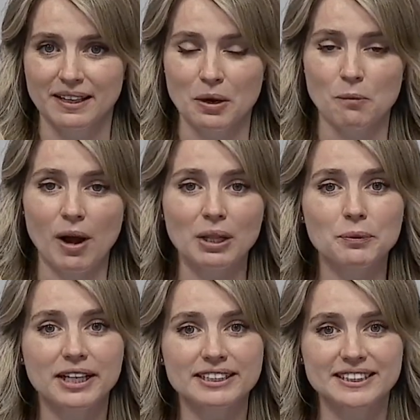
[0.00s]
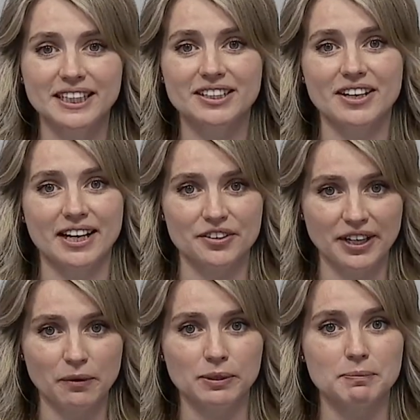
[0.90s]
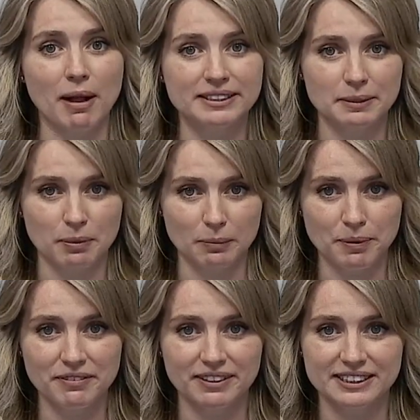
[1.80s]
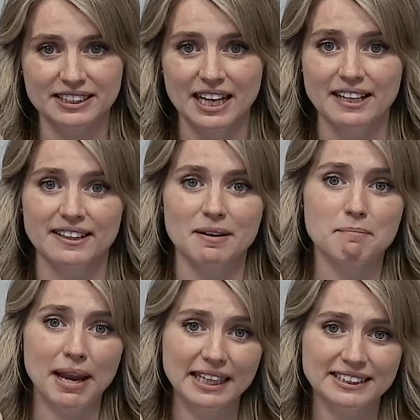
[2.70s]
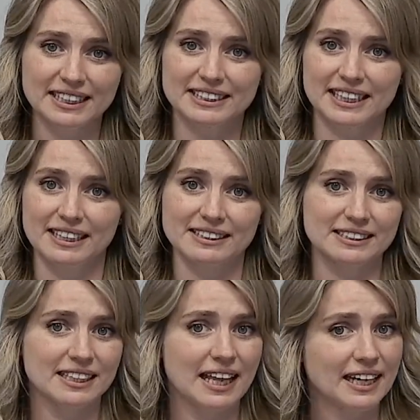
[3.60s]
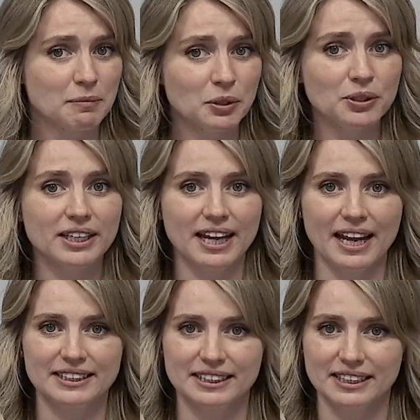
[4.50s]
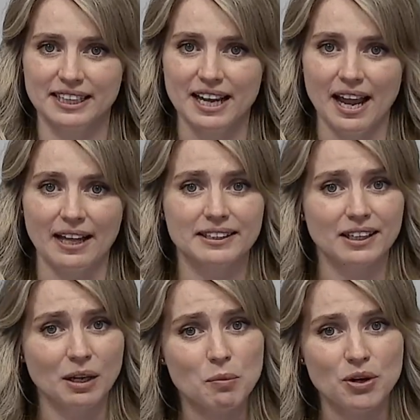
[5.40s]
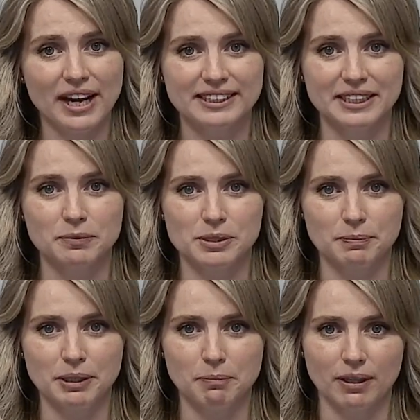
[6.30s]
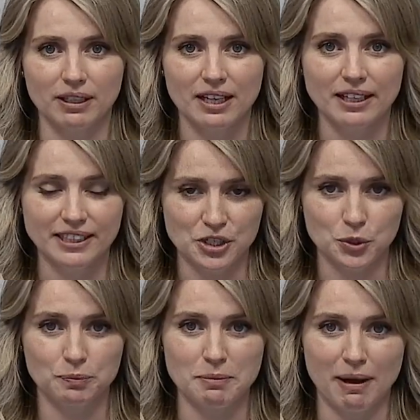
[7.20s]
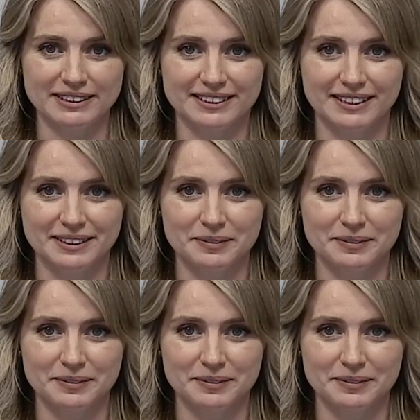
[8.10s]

While we consider a career with multiple pivots, there are basic skills like communicating and collaborating with people that should be mastered.